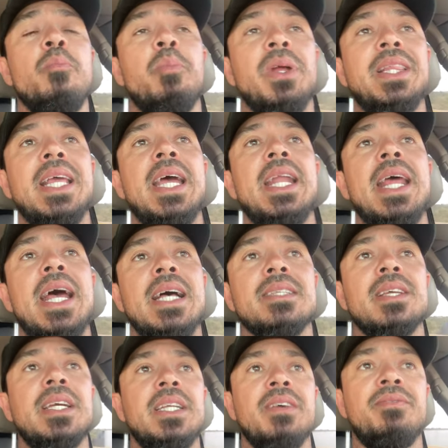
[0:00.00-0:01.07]
But then as
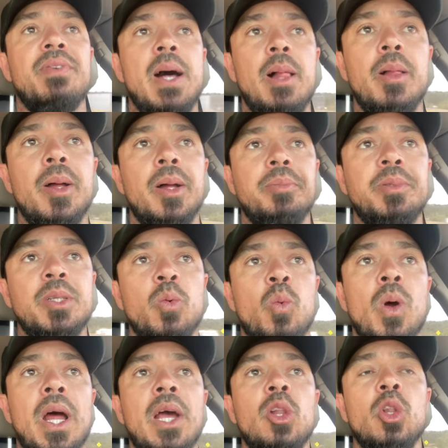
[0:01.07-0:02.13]
I developed,
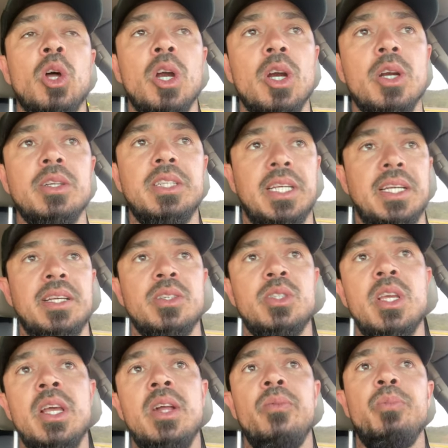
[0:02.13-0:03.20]
what I learned
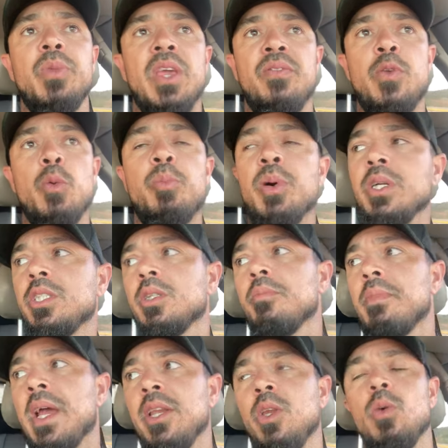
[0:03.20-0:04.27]
is if you put your
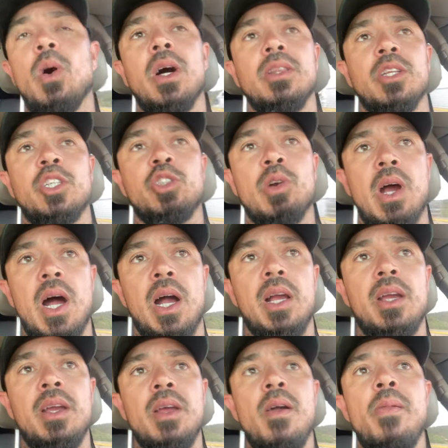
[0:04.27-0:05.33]
menu on the truck,
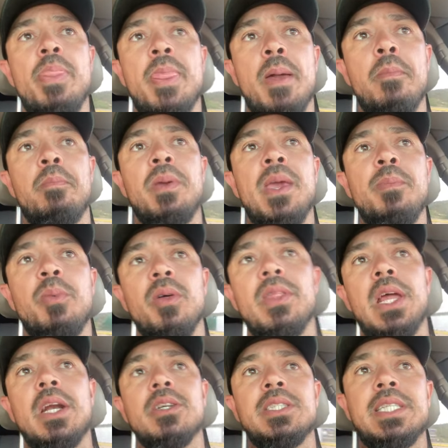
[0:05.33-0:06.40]
then people
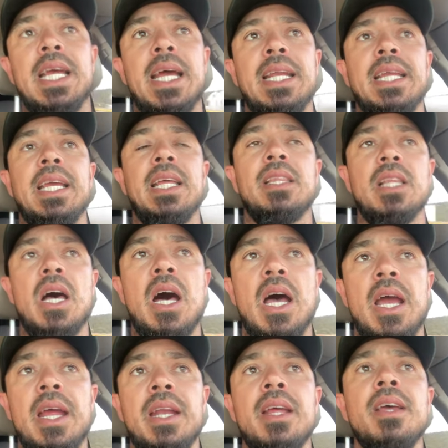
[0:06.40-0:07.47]
that are standing in
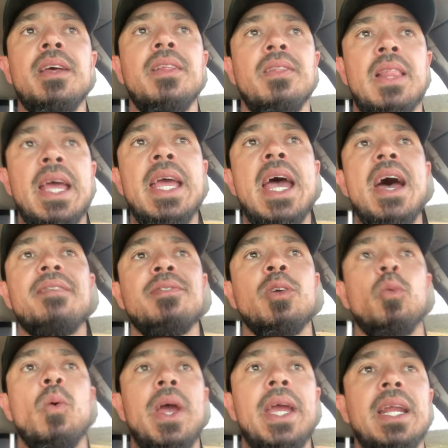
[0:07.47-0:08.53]
line, they have to
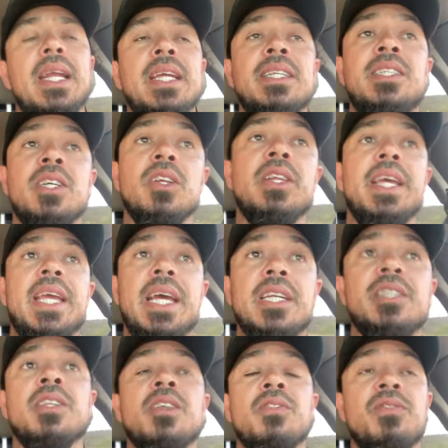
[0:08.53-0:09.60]
wait until they get
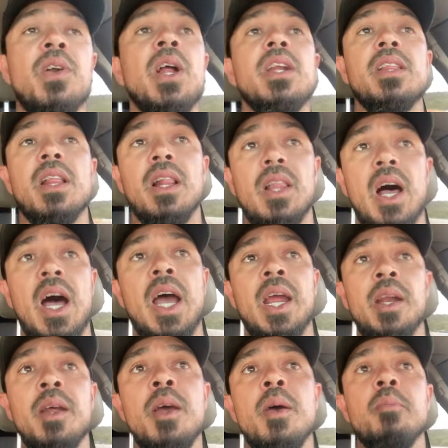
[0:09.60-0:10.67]
to the front of the
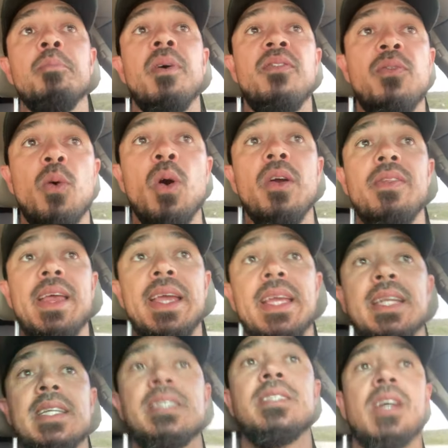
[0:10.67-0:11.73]
line before they
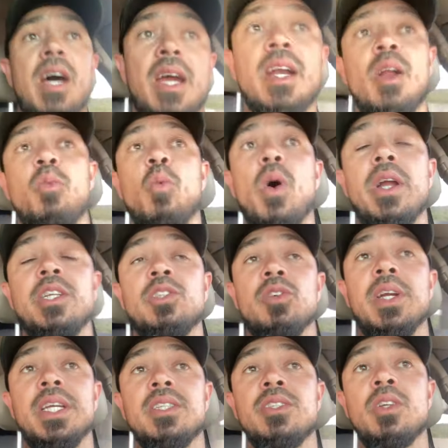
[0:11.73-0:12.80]
can decide on what
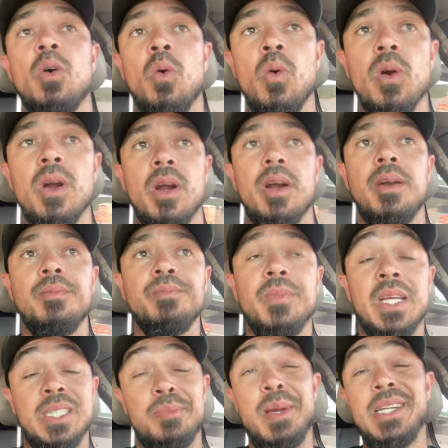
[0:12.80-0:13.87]
drinks to order,
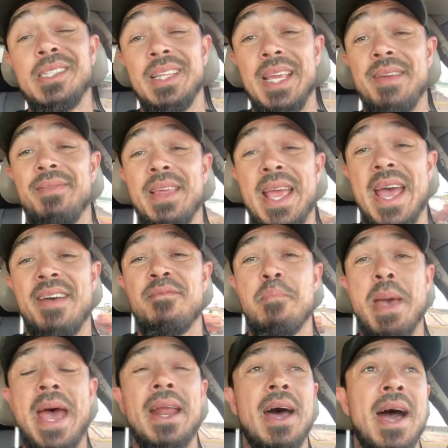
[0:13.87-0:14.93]
especially if they have
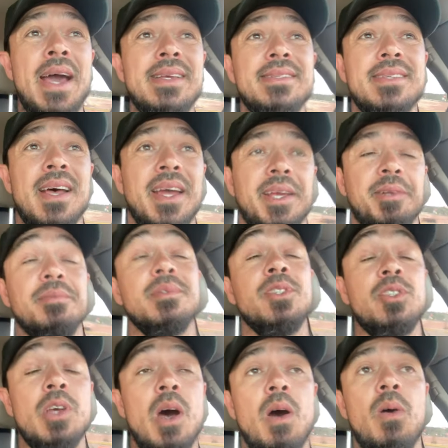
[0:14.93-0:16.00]
bad eyesight.
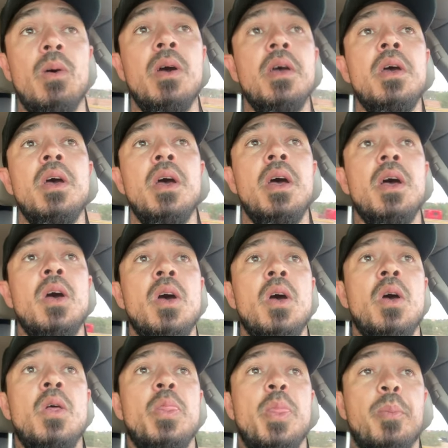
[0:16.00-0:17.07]
So
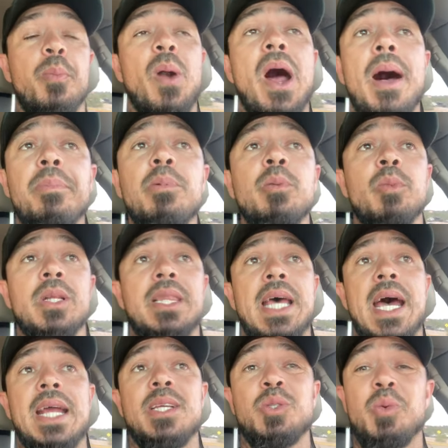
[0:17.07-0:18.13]
the problem with
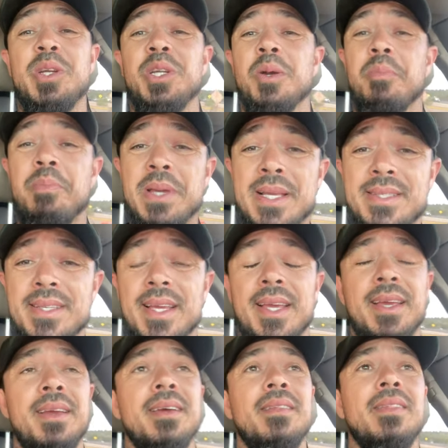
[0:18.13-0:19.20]
that is when you're
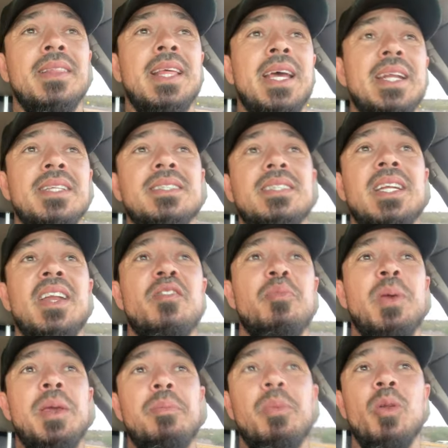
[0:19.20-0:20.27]
busy, then instead of
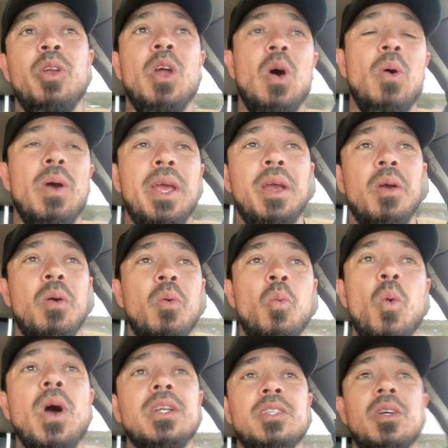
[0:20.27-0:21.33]
people knowing
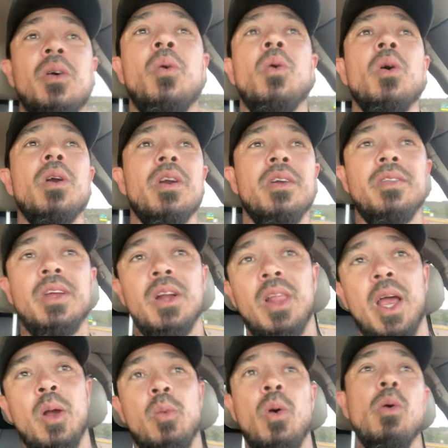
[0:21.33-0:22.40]
what to order, they're
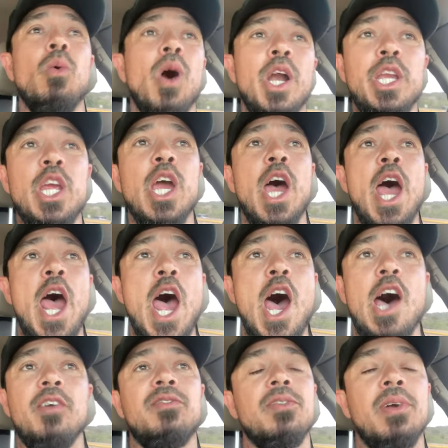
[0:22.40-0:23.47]
like, well, what do you
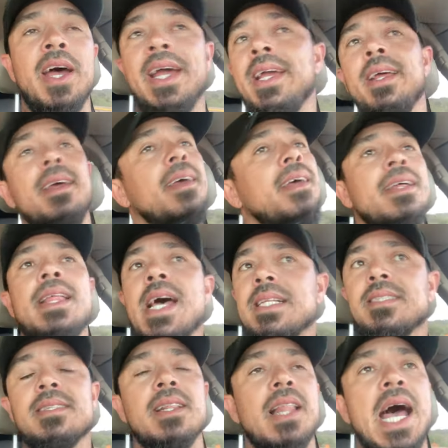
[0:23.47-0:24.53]
have, right?
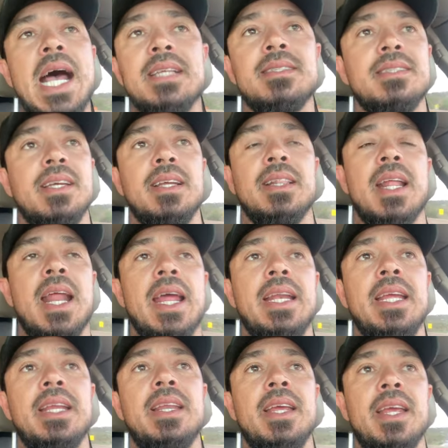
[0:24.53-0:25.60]
That's the last thing that I
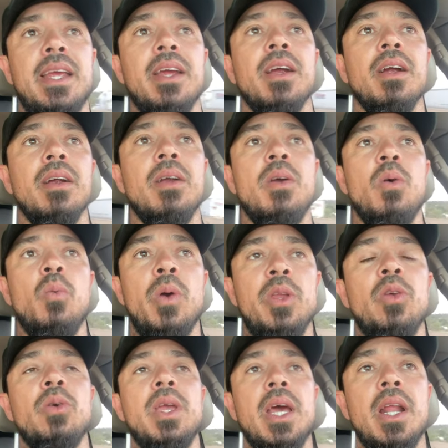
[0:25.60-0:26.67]
need to hear when
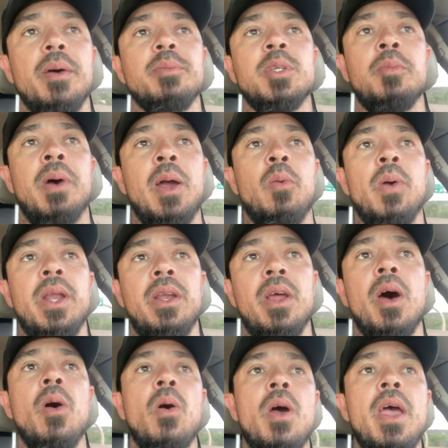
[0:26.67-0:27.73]
you get up to my
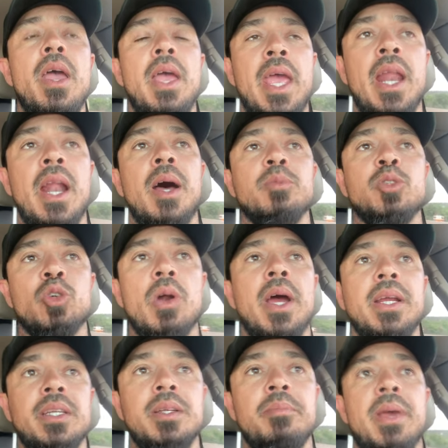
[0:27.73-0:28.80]
window and I'm
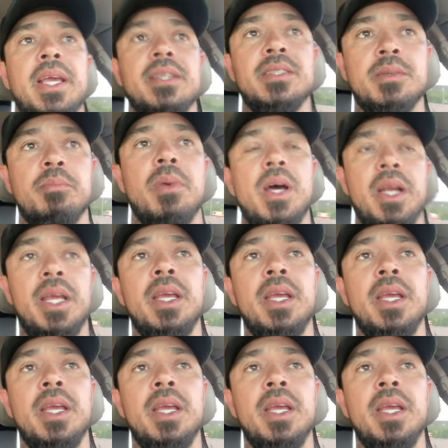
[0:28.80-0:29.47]
trying to make some money.